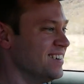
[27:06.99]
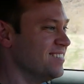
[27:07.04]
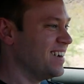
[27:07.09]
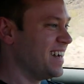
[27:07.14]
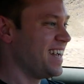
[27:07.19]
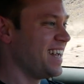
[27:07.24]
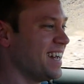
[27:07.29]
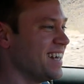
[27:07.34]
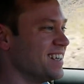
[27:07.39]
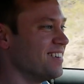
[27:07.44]

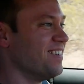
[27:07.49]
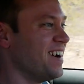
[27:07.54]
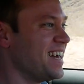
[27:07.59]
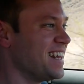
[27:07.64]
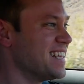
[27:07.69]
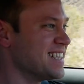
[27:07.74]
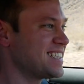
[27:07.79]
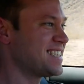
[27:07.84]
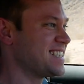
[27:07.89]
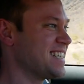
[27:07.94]
Man, the way
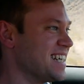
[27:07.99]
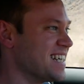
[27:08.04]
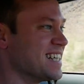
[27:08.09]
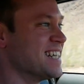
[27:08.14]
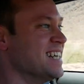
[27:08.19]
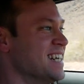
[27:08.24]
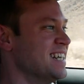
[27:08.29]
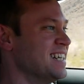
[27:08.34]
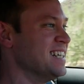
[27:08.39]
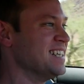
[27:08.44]
this
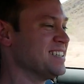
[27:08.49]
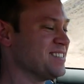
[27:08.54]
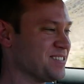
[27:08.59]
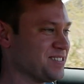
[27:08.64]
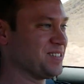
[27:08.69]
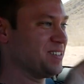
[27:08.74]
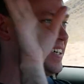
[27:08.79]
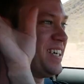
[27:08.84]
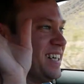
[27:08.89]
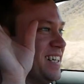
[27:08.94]
thing
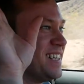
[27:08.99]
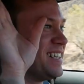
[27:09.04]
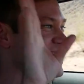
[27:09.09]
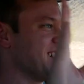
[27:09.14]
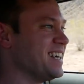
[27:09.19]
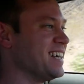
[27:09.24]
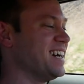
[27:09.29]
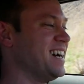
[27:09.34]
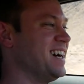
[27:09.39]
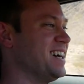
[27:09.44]

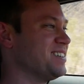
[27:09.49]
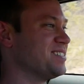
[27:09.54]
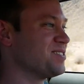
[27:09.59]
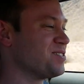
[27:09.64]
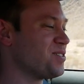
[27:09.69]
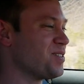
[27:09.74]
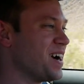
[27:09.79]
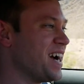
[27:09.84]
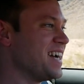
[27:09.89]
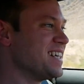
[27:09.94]
really uh,
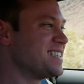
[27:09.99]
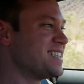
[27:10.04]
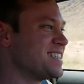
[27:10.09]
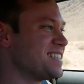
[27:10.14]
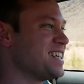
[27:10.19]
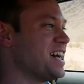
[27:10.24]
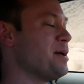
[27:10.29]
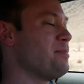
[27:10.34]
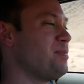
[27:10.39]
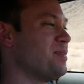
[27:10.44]
raises up